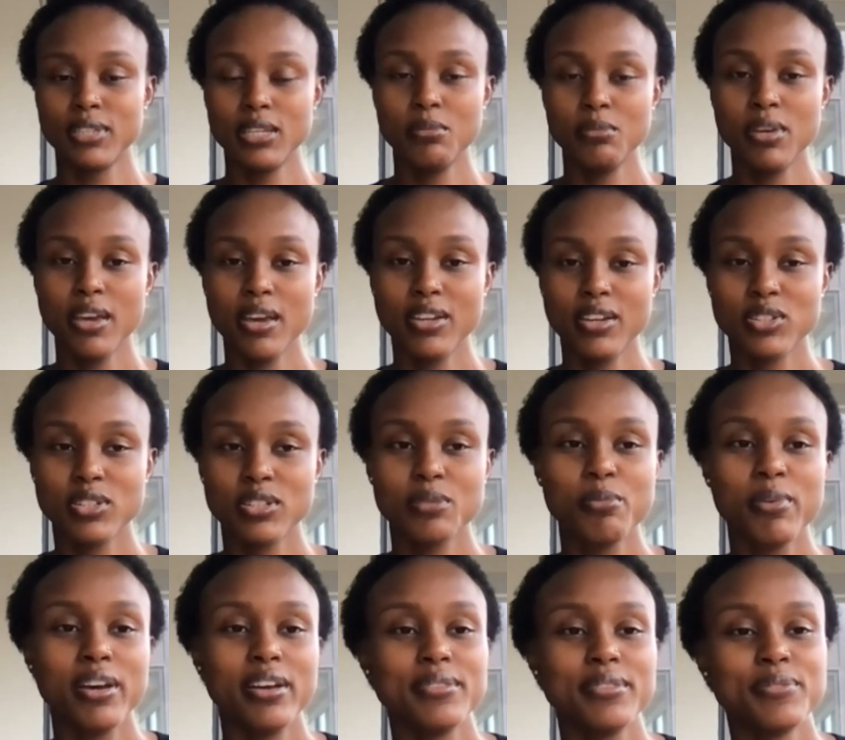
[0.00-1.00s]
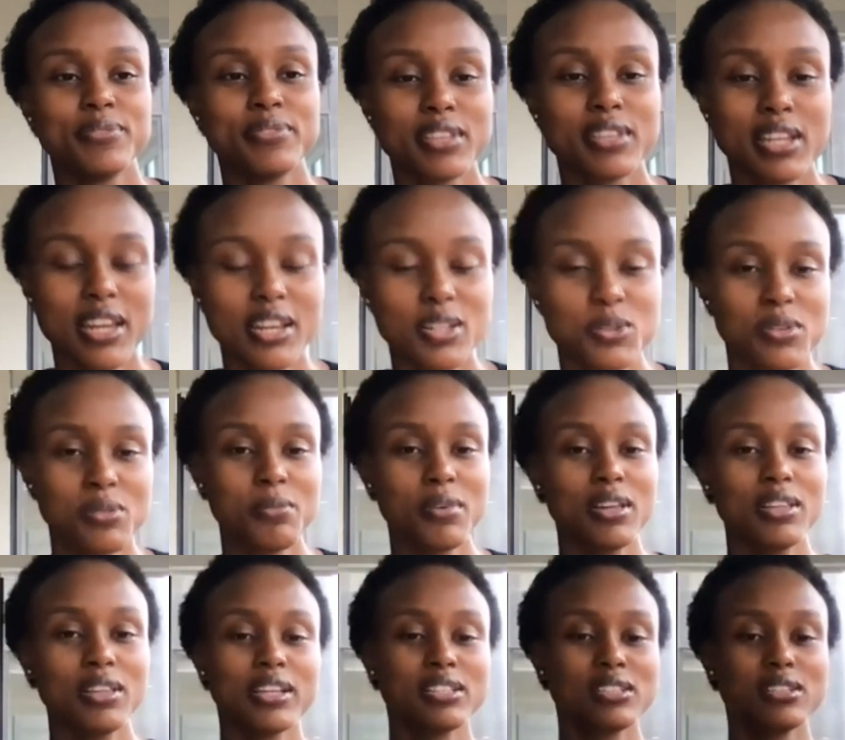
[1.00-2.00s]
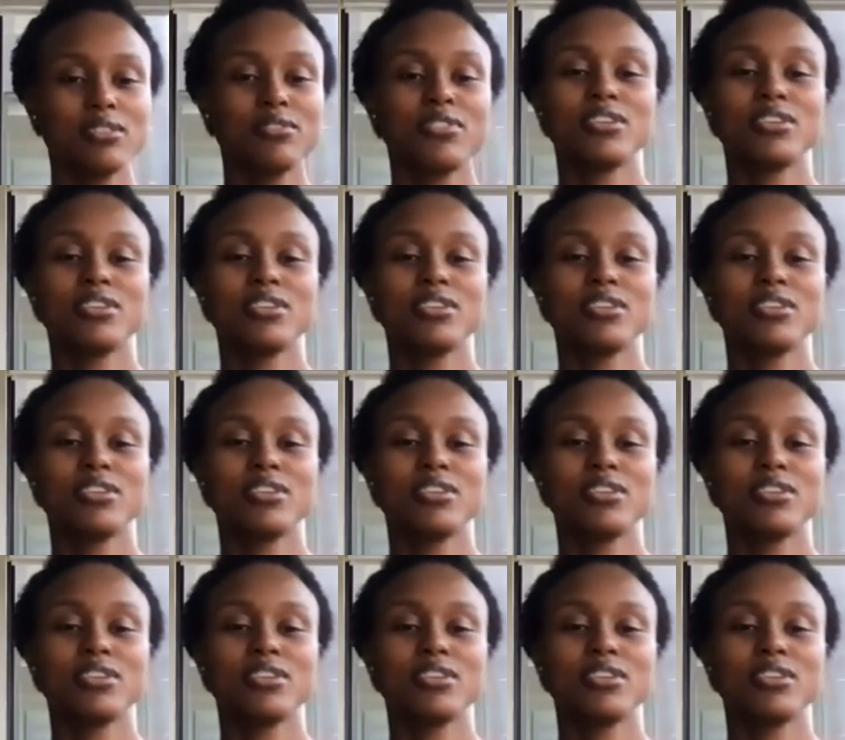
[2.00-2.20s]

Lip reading: TBH, but connect with me on LinkedIn